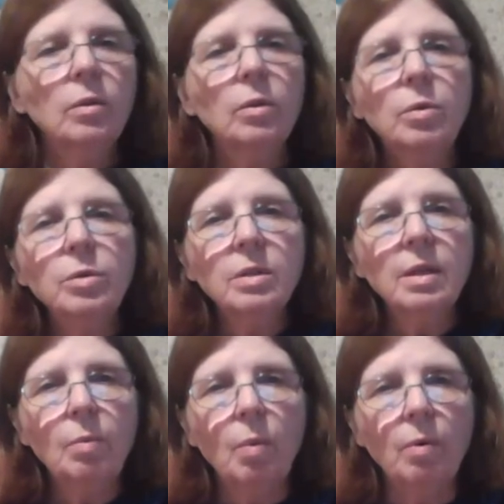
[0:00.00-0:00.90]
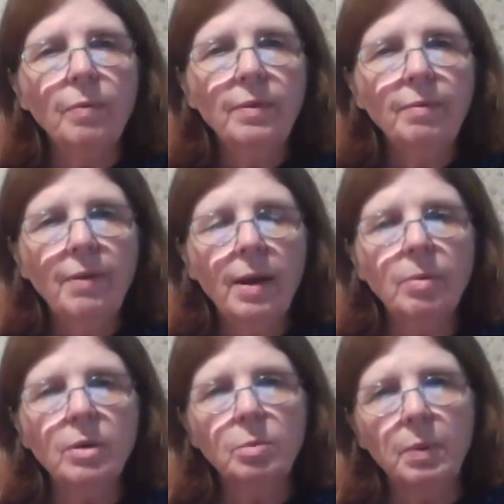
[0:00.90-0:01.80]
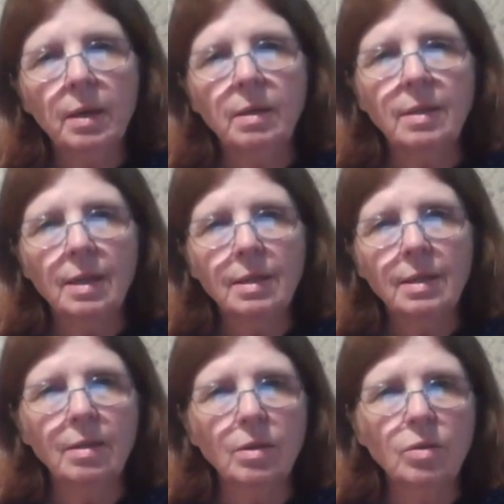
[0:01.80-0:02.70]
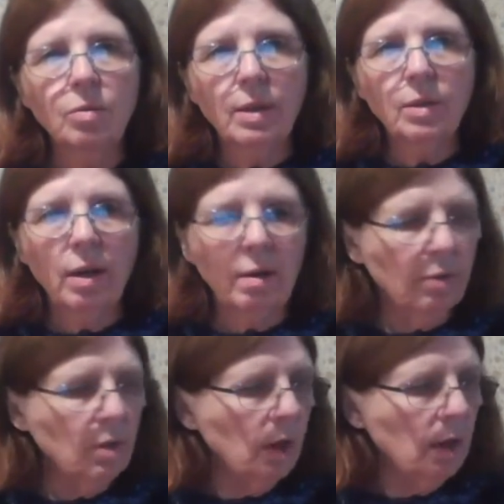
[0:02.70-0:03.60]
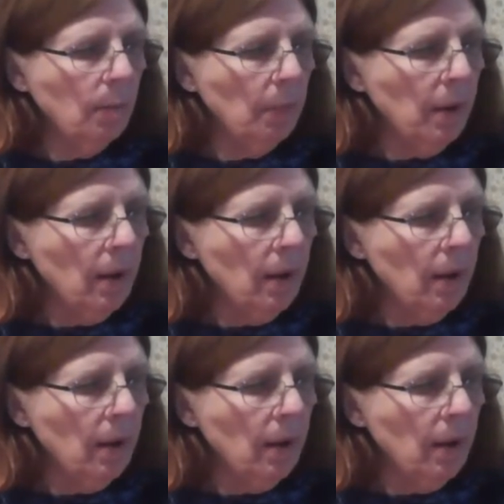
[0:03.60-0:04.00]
loosely woven fabrics because they tend to stretch out of shape,